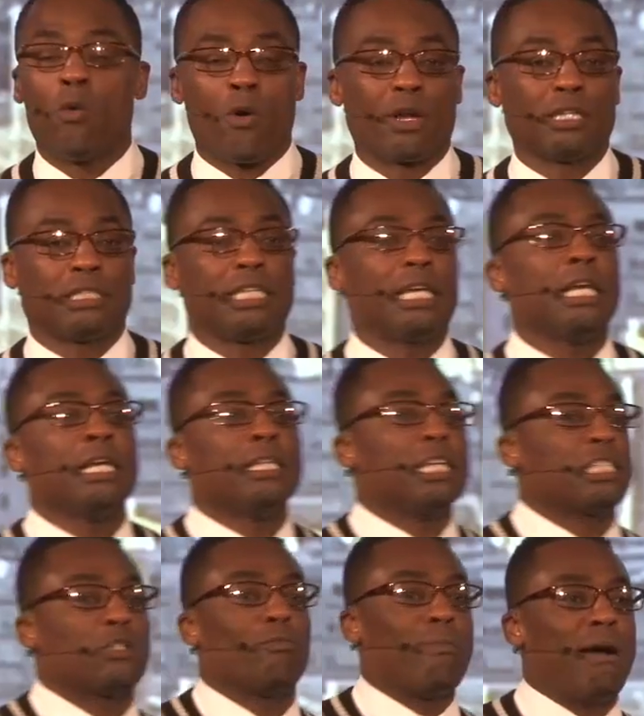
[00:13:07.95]
want to see.
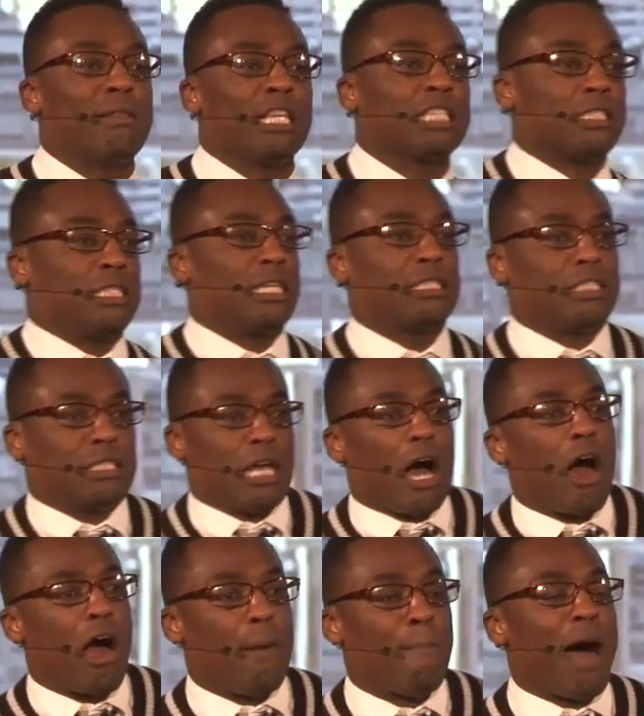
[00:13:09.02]
This is just
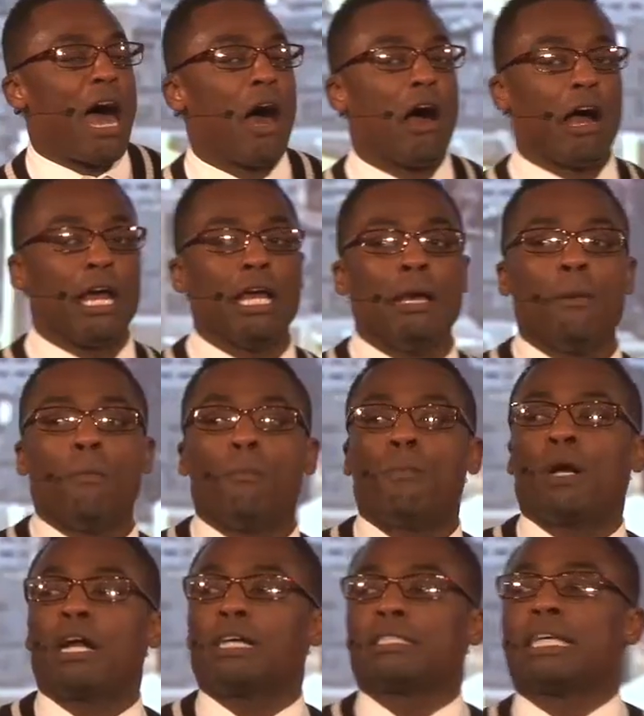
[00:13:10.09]
my heart,
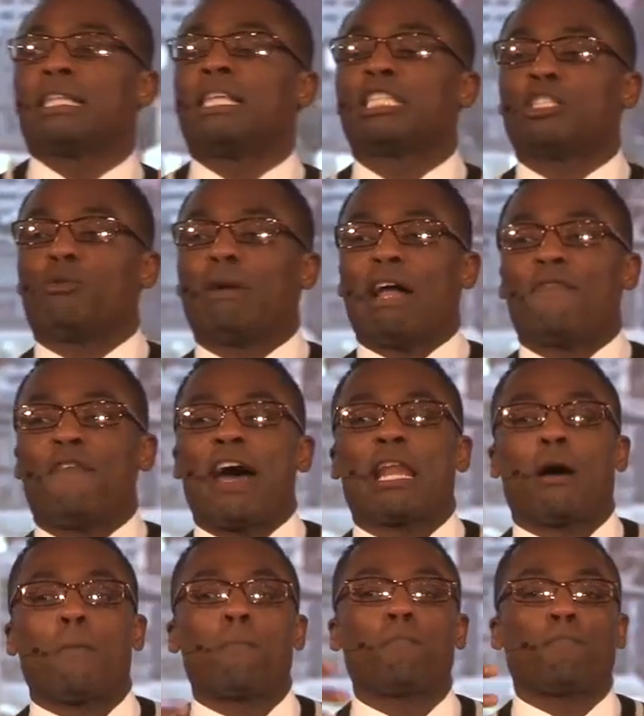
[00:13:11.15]
because this is what I find
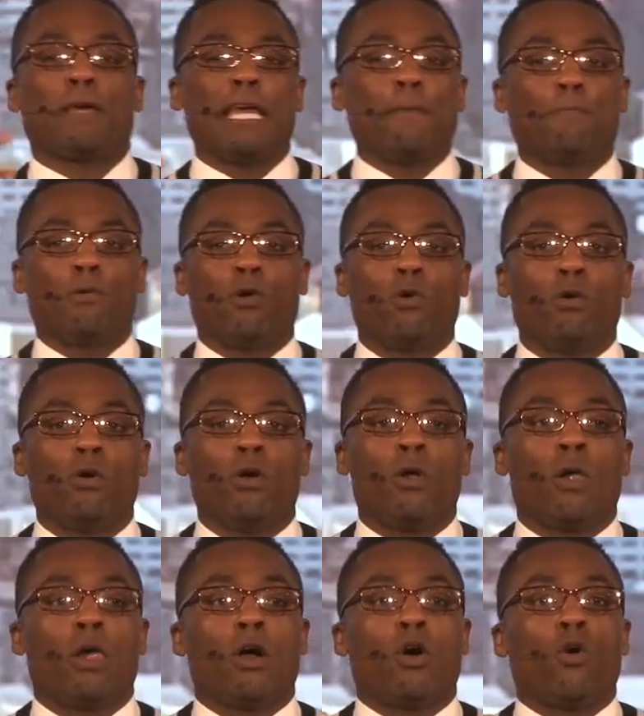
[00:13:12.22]
out. People
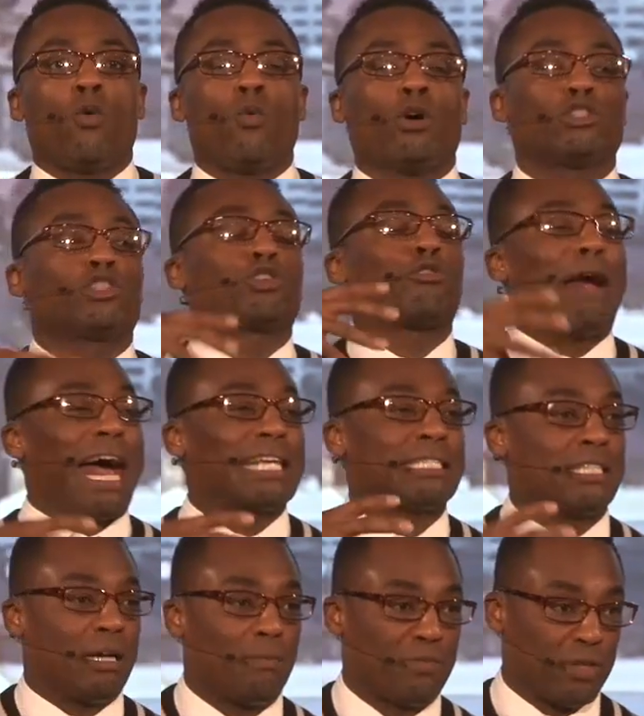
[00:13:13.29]
will try
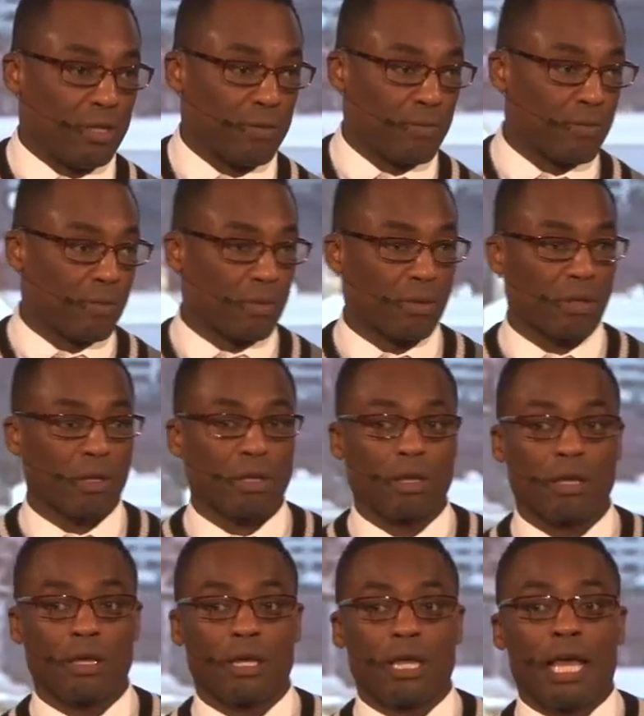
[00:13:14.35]
something,
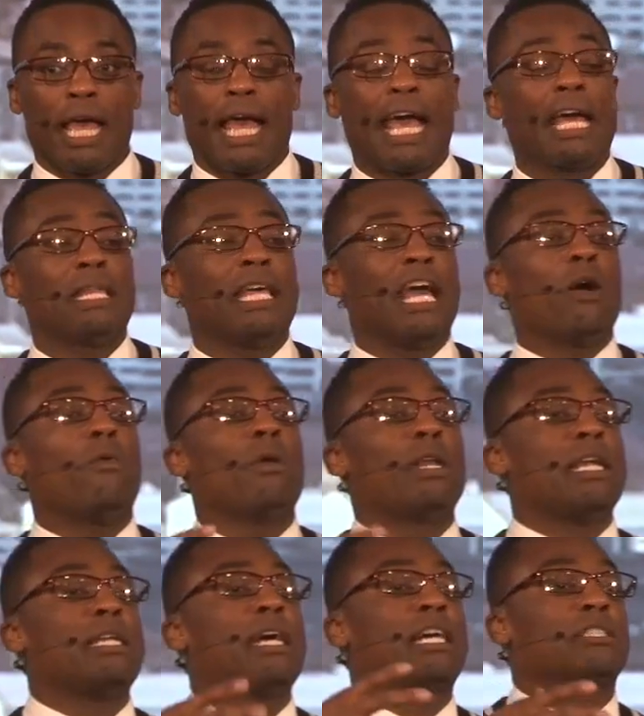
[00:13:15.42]
and then when
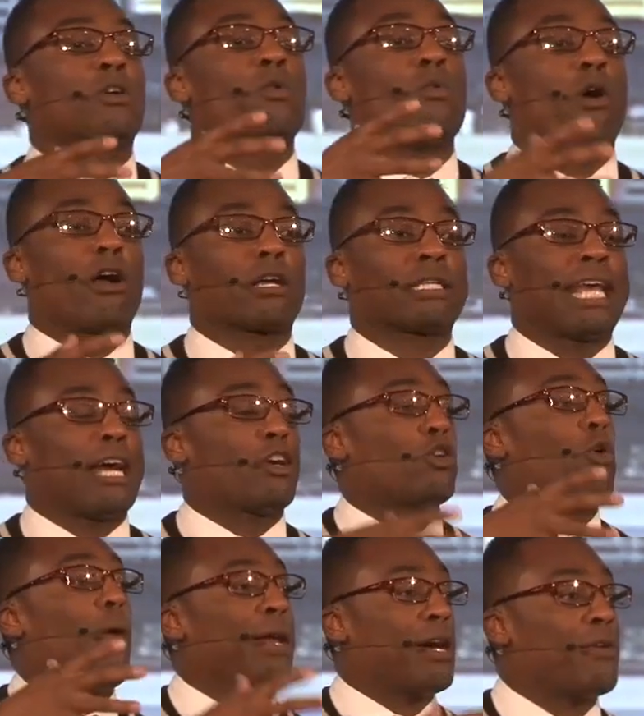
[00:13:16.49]
it doesn't work, they'll
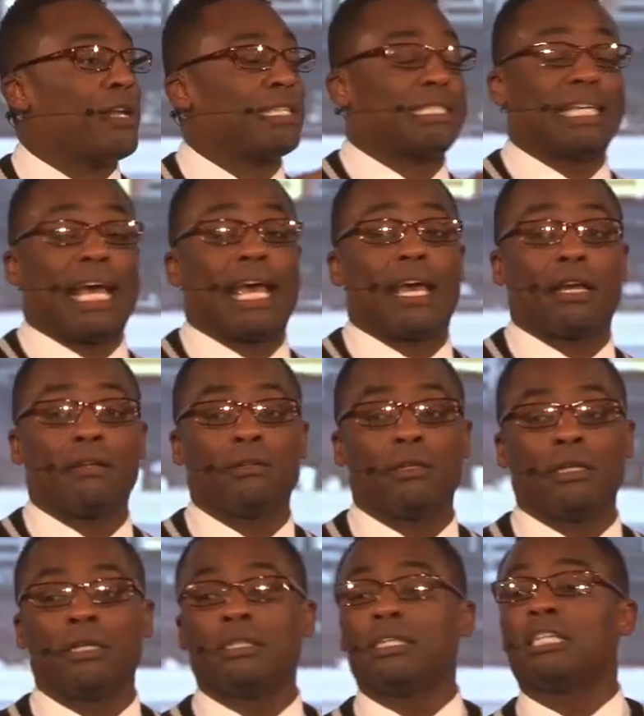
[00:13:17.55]
quit on it saying,
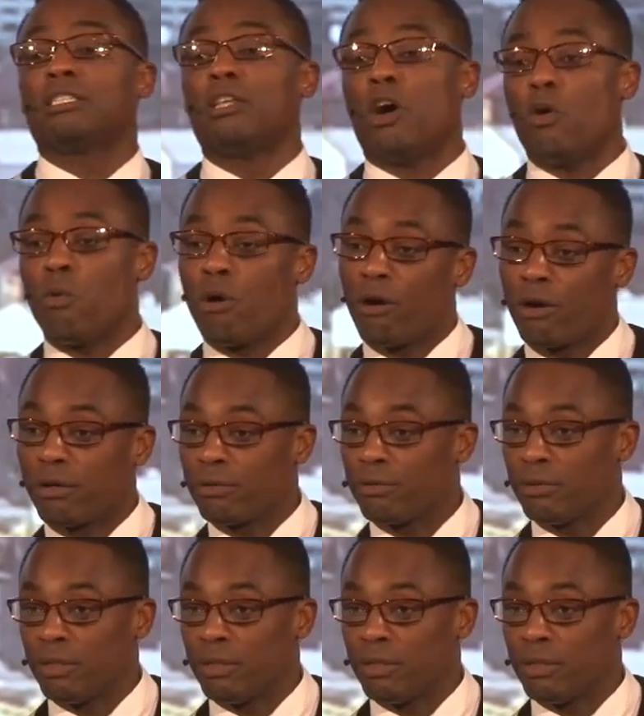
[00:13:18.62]
this don't work.